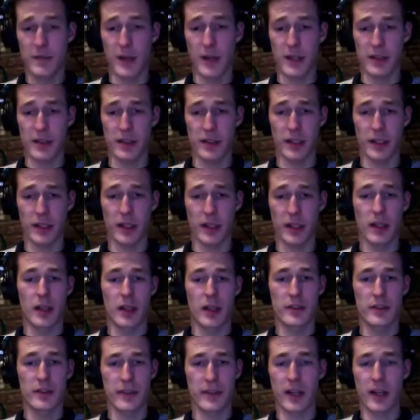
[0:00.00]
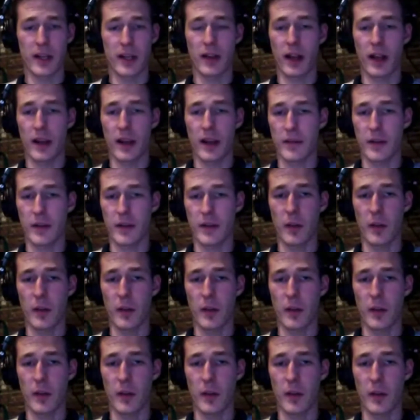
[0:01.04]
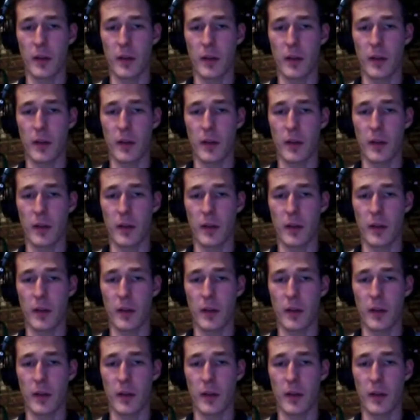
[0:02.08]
especially, because you get a lot of developers